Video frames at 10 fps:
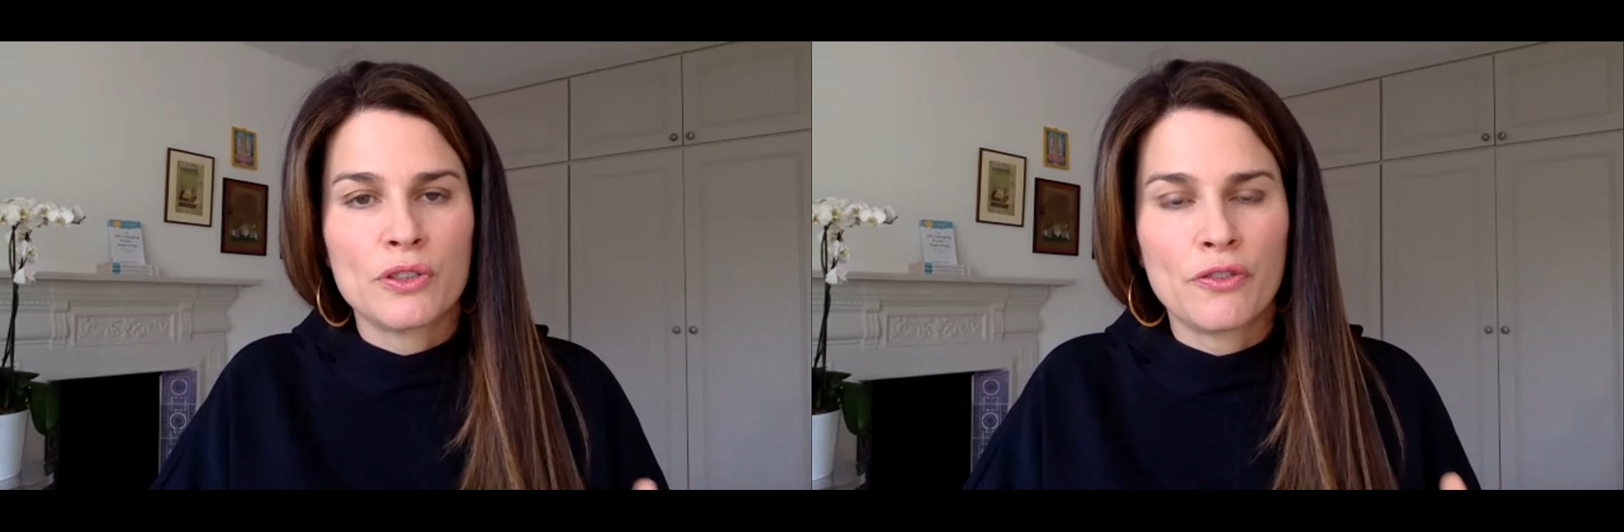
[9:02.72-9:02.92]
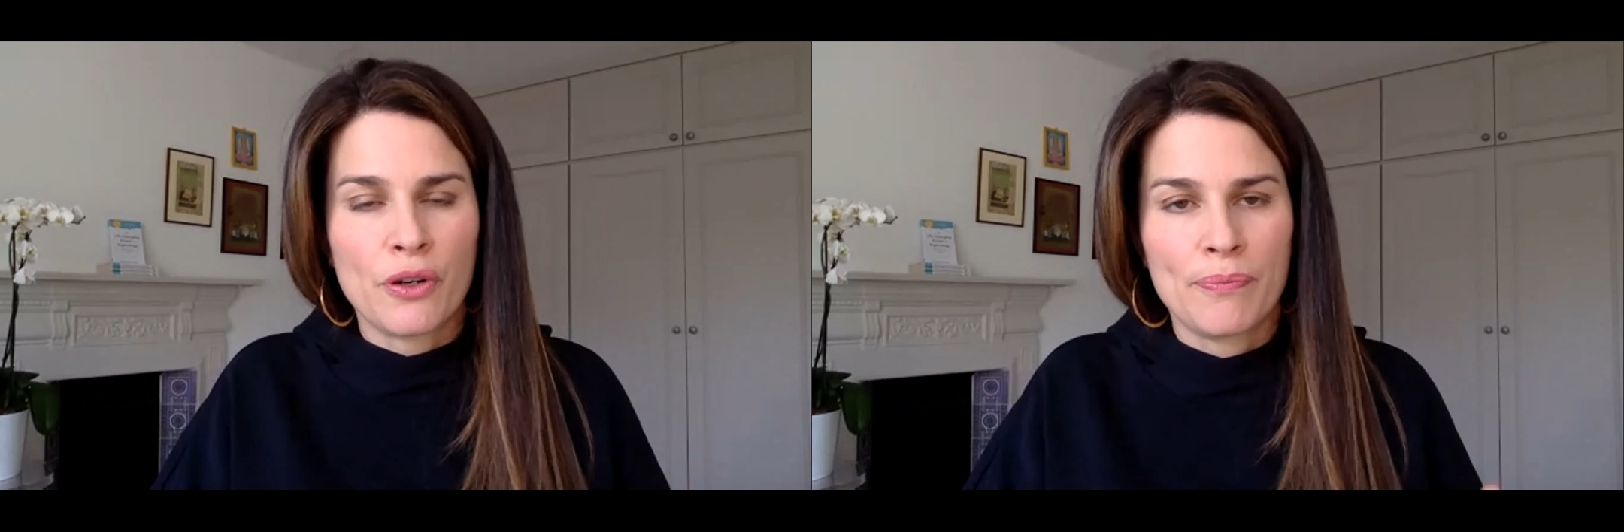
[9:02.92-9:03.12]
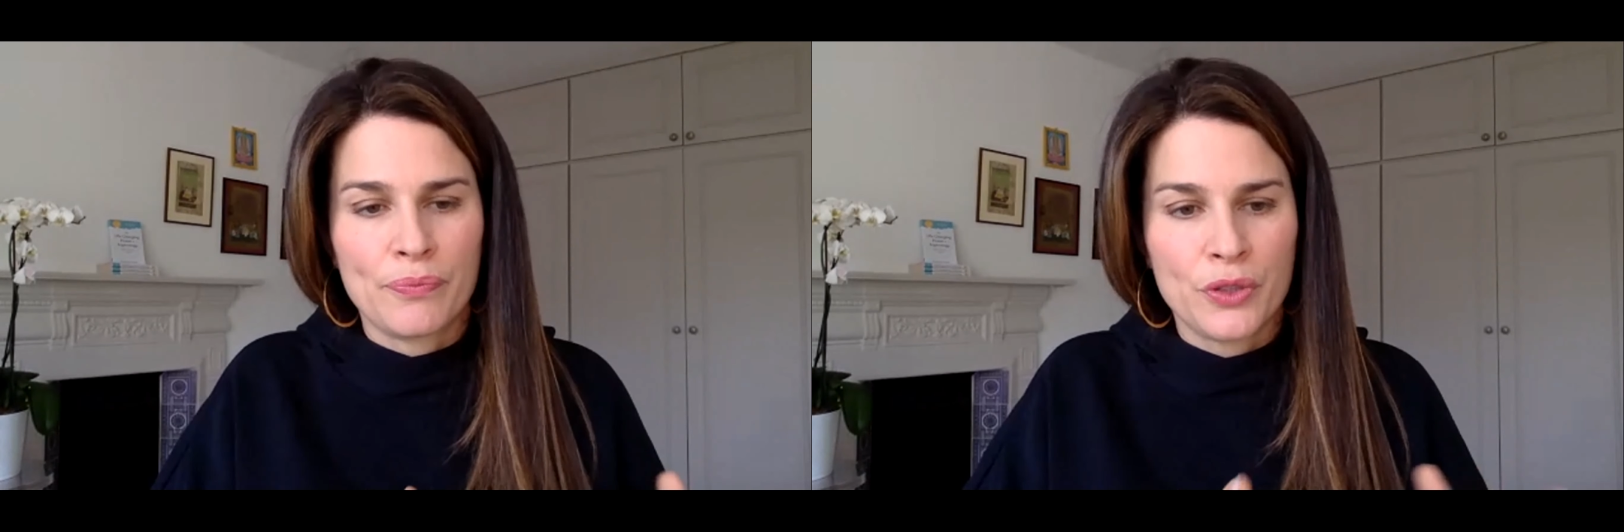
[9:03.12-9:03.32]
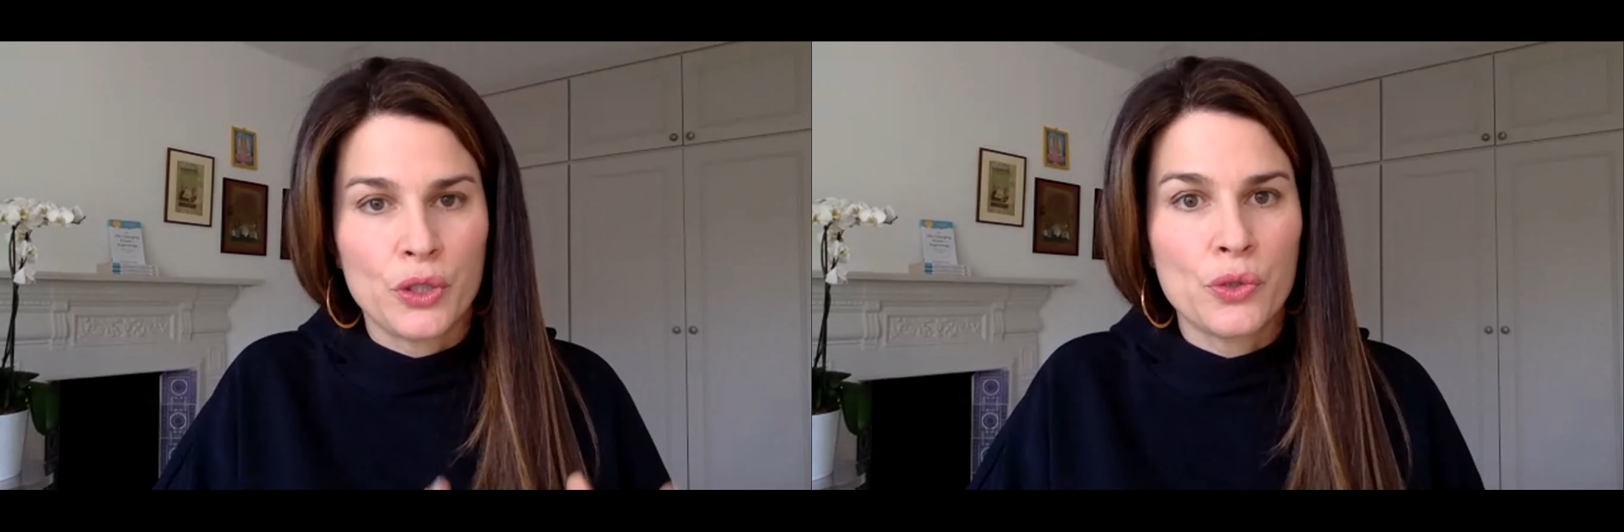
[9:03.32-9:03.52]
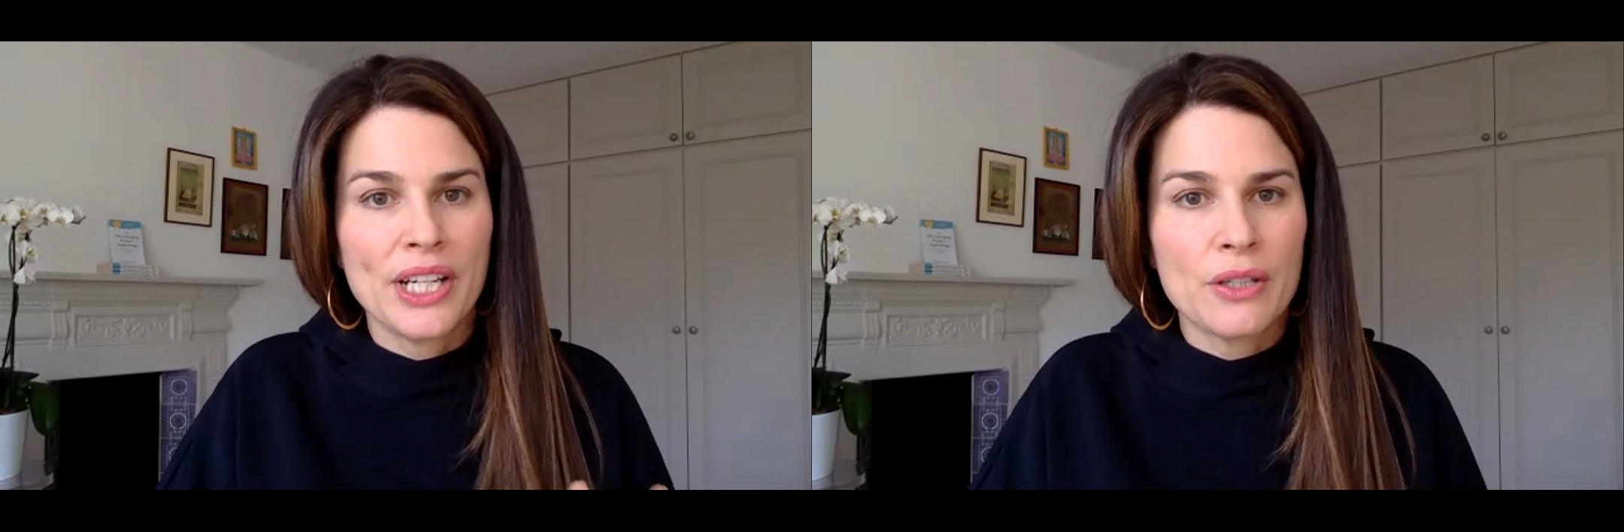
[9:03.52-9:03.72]
from the
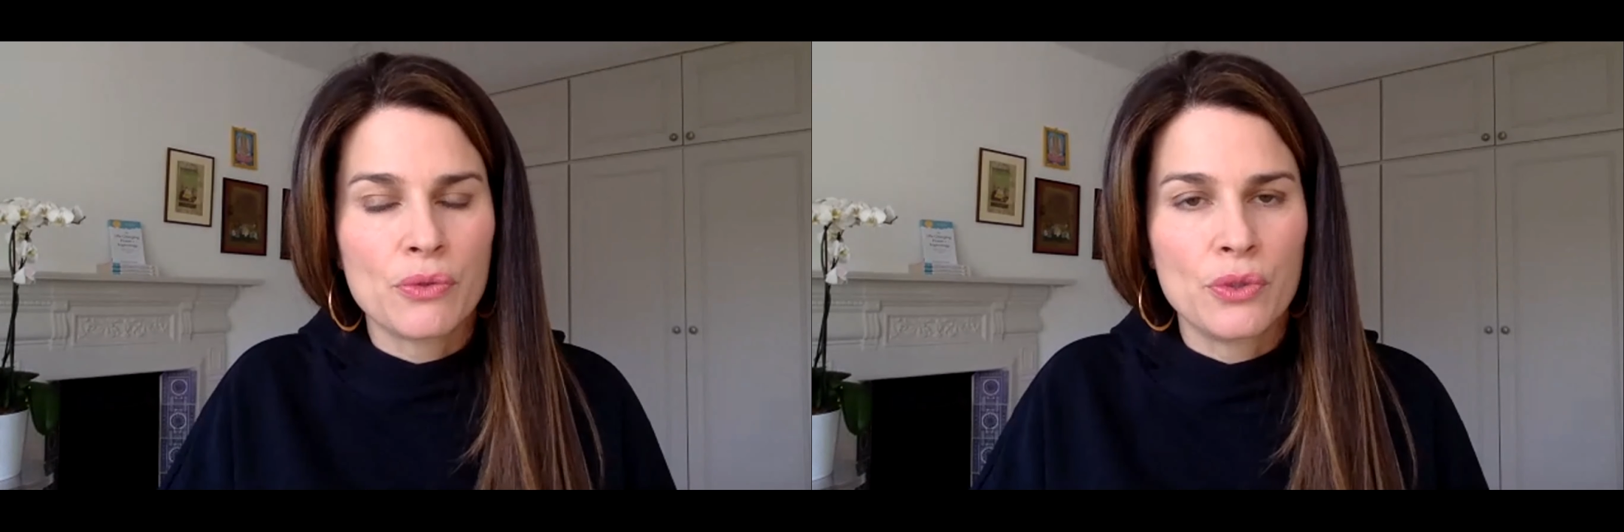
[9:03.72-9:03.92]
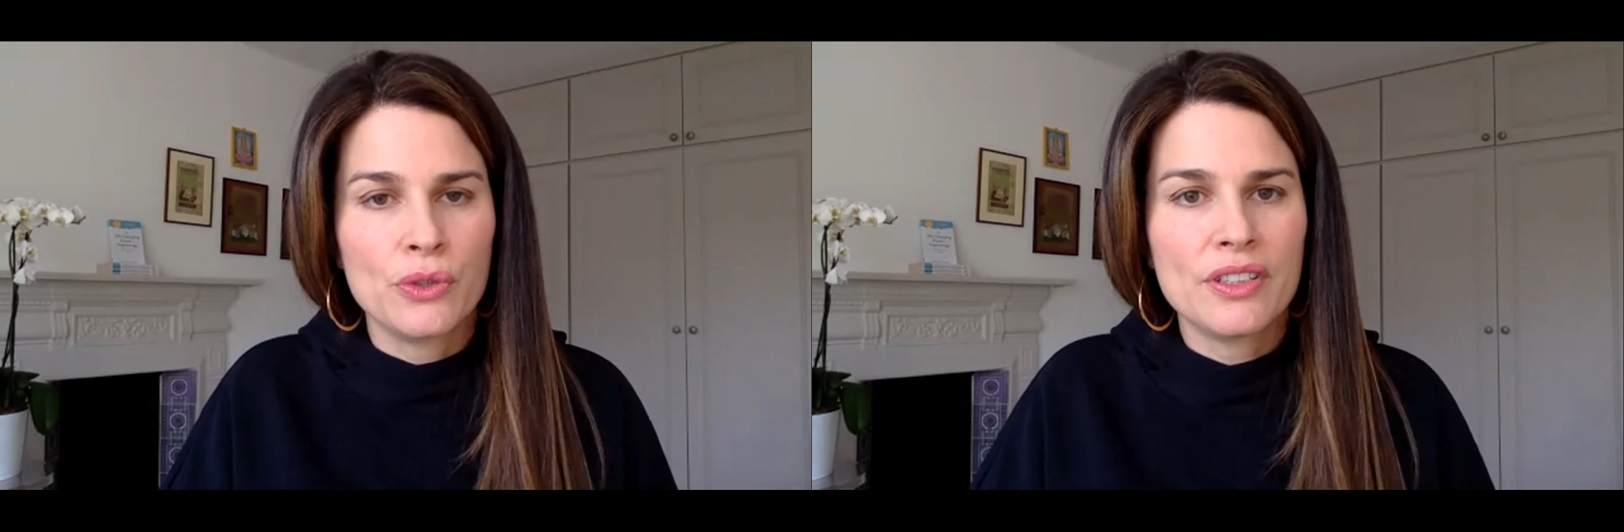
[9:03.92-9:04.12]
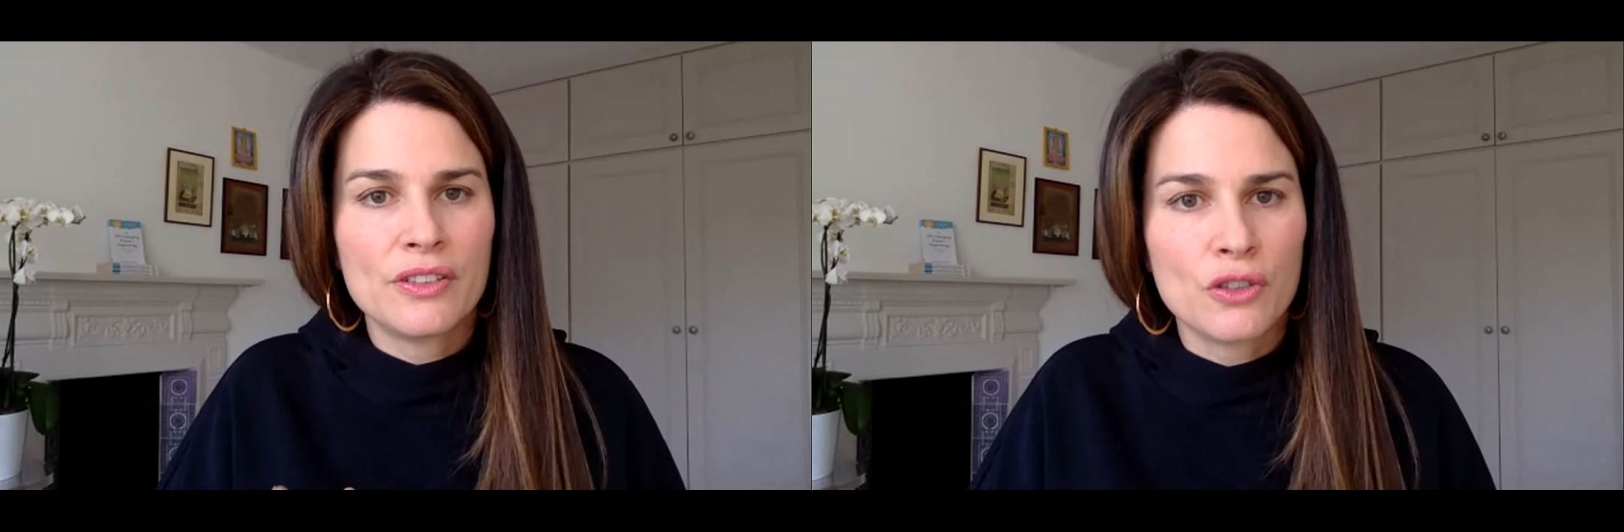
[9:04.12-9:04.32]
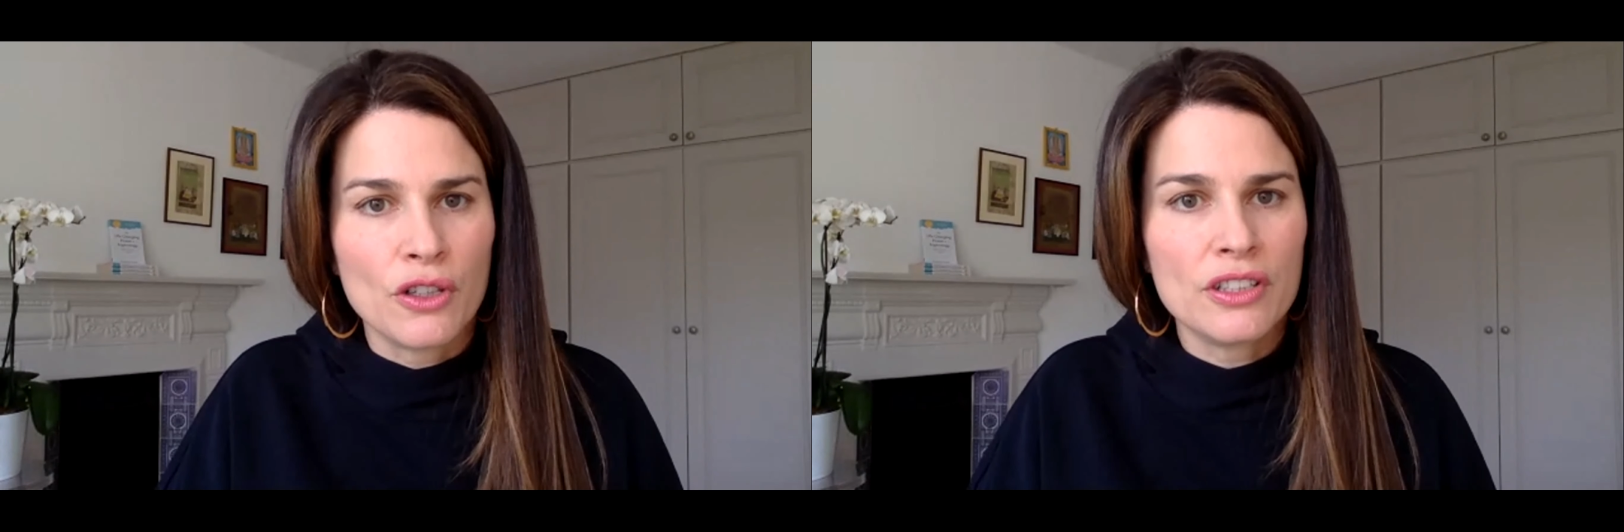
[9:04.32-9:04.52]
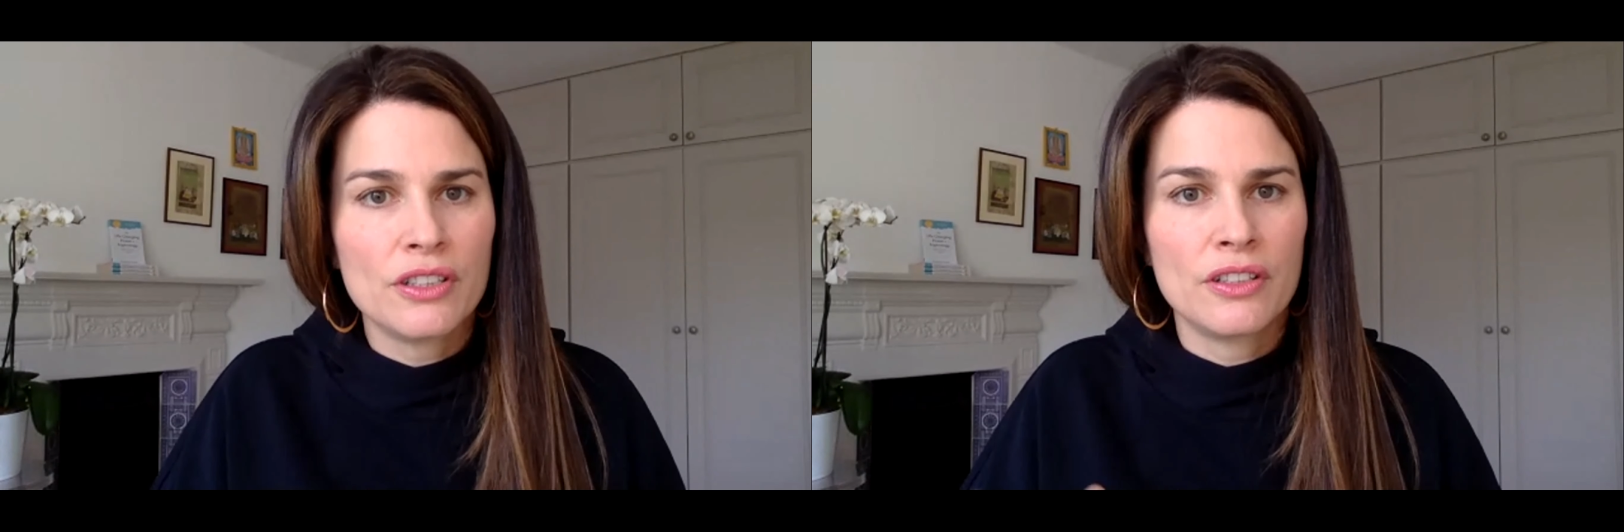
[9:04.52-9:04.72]
Greek roots
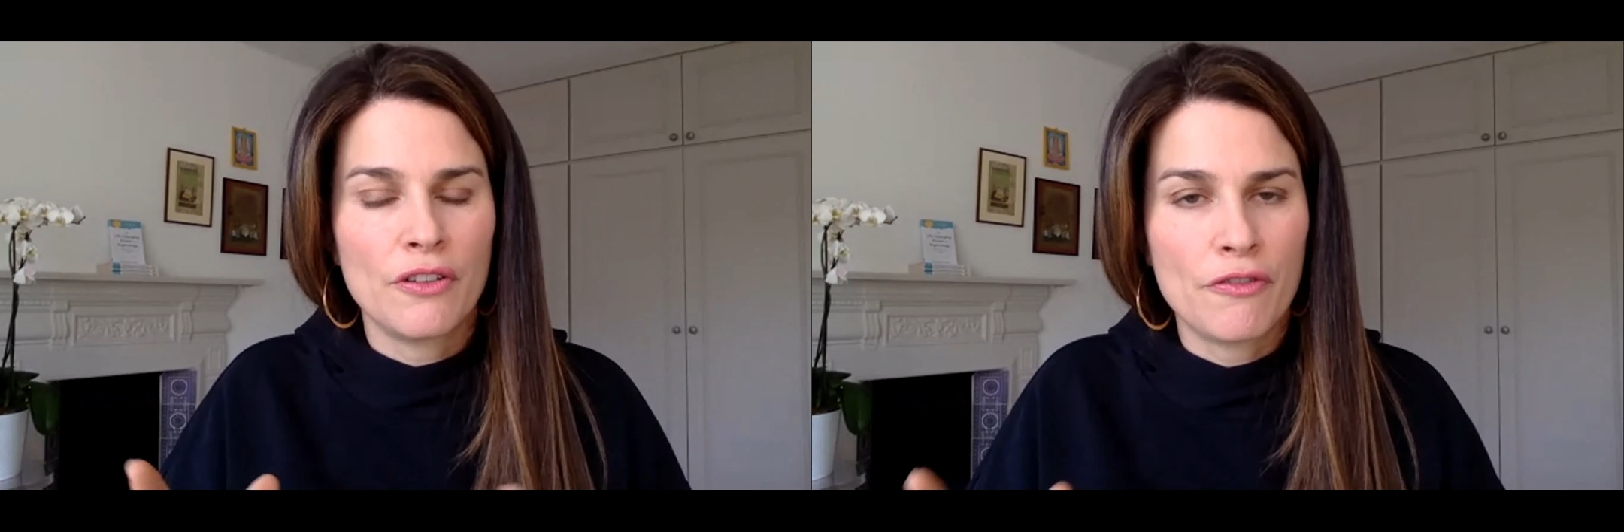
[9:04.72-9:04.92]
sos,